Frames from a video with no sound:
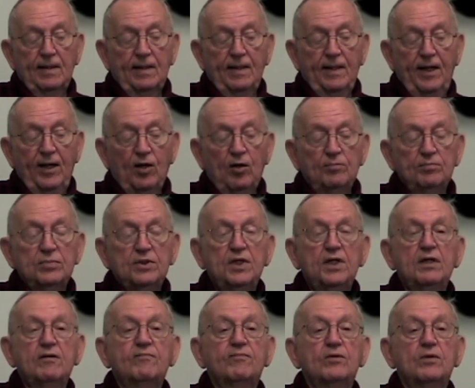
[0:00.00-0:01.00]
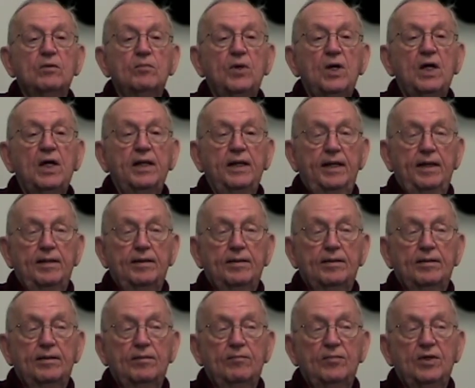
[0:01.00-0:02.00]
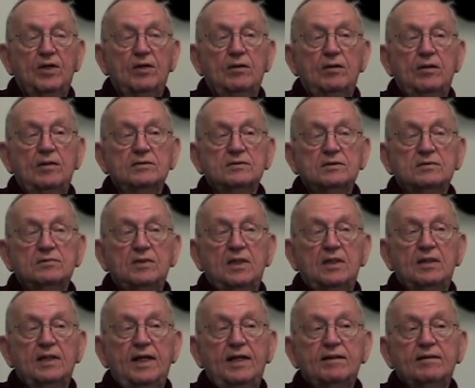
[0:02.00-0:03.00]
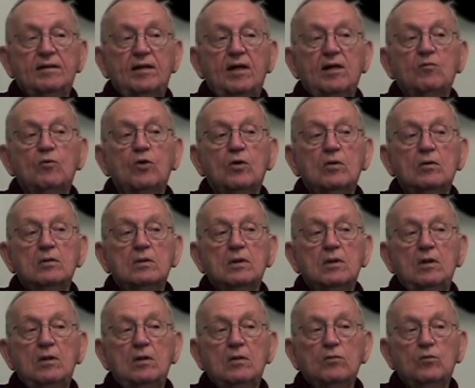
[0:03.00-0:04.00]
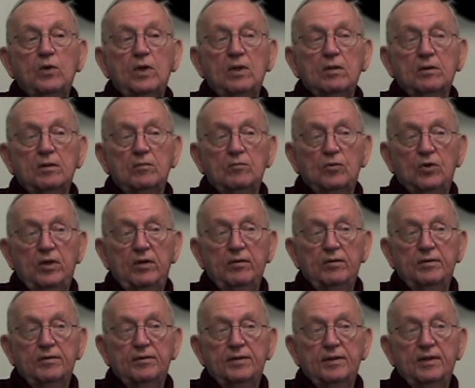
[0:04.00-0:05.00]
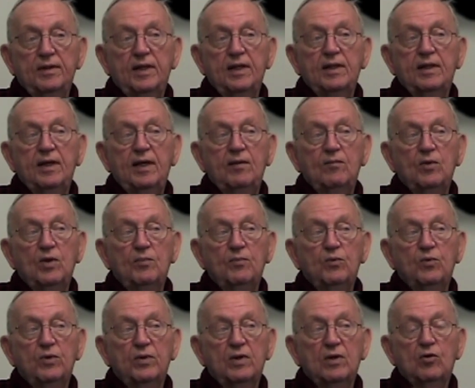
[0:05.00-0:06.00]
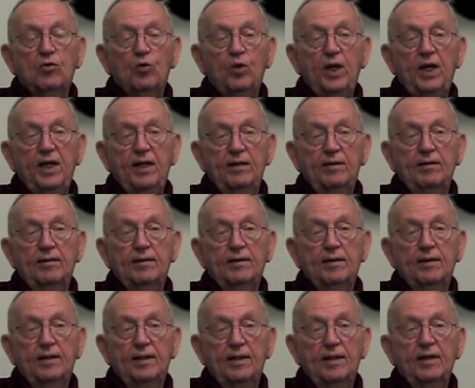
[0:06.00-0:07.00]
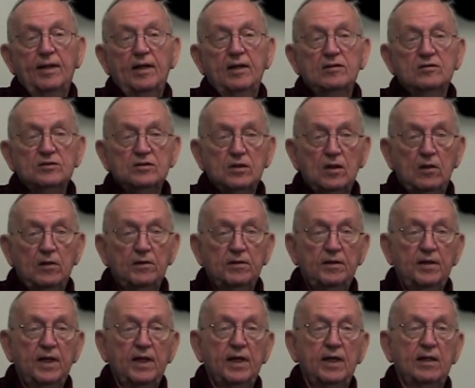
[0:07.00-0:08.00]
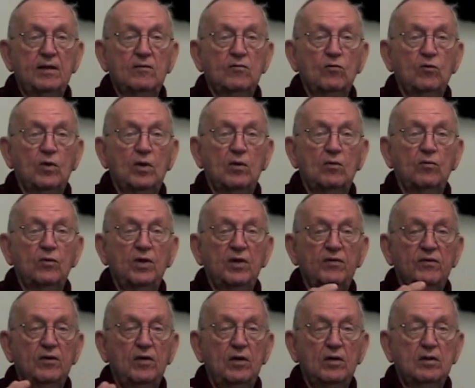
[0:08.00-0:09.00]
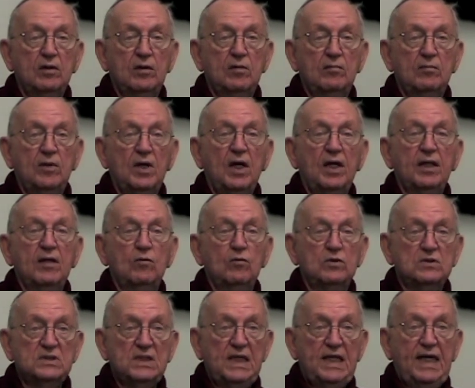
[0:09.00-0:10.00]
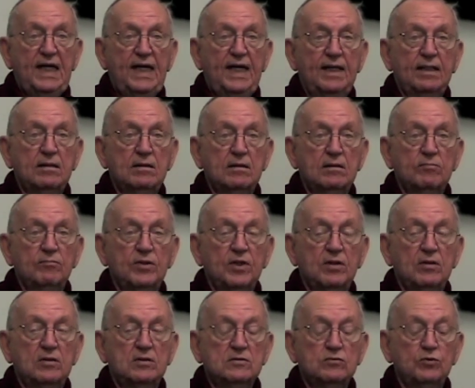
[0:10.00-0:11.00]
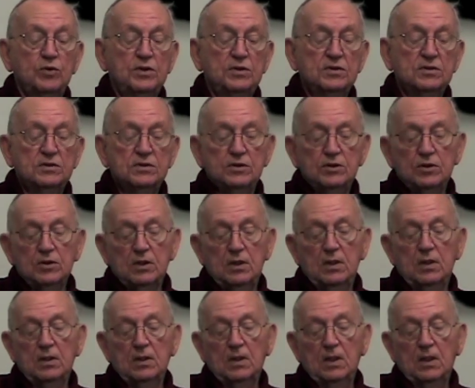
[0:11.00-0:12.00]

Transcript: helped dig for the body, because at that time Earl called Weldon Brothers and they came up with a crane and started digging where we thought the body was at, because we just took a